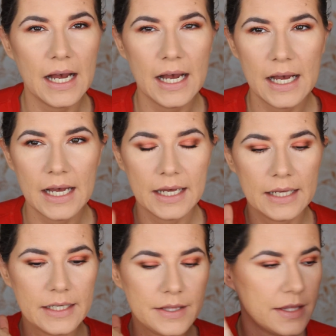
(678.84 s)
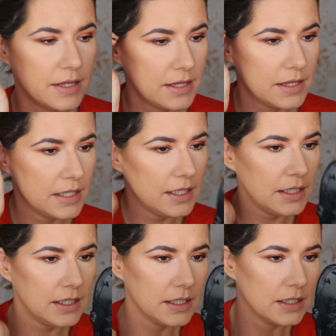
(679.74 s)
I
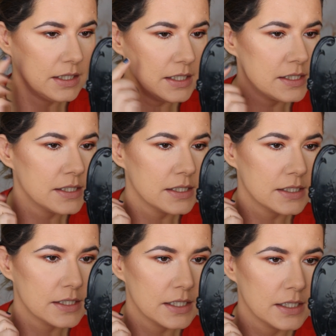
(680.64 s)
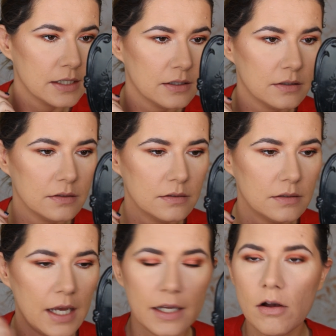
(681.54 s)
think this,
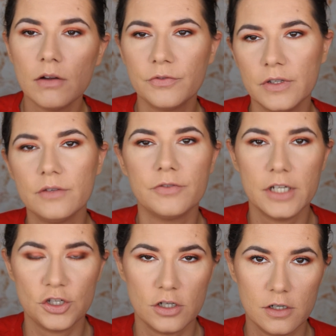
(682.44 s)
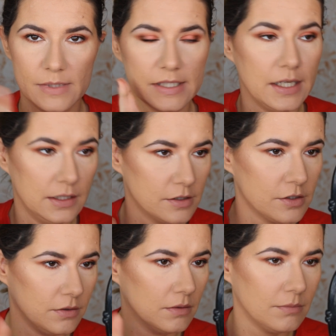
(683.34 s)
I can't feel the foundation on my skin.
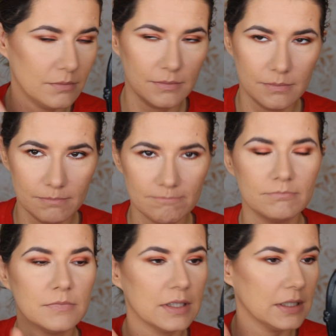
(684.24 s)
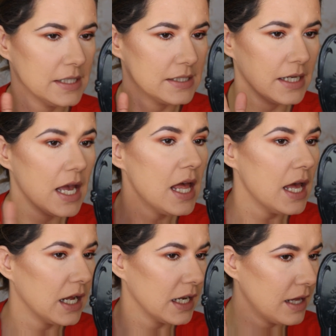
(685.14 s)
So let's see.
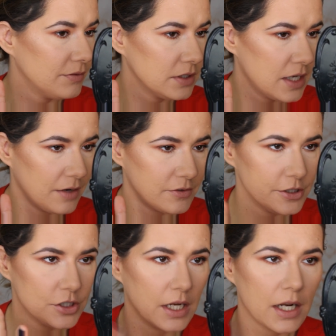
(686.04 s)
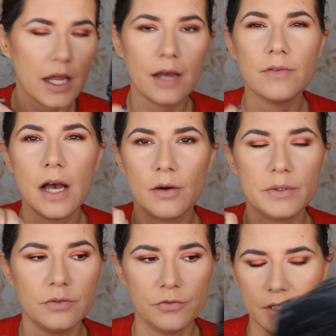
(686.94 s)
I love the coverage. I love how
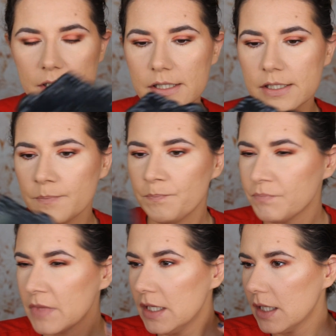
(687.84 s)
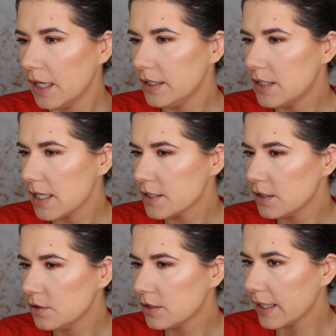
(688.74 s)
it feels. It does
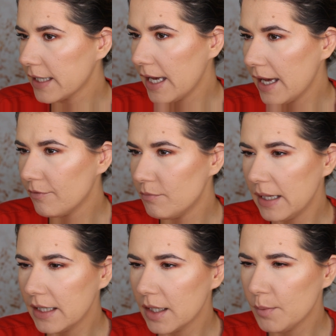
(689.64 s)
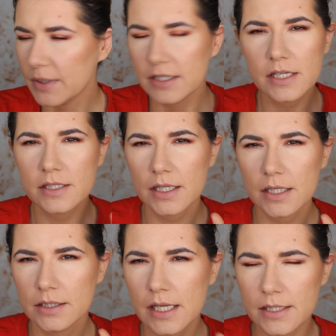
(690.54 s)
look like I have makeup, but it does
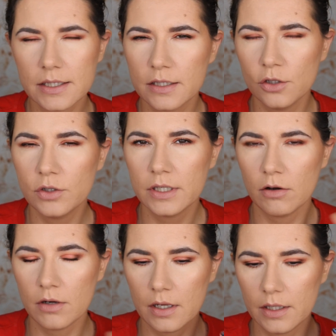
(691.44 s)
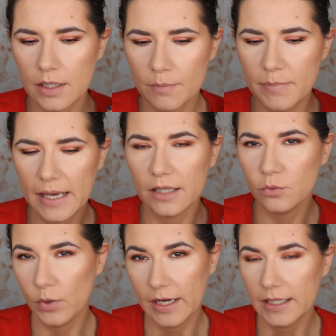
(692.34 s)
not doesn't look on a, in a bad
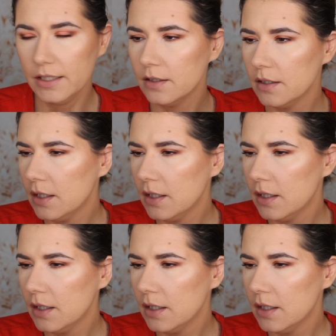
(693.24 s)
way.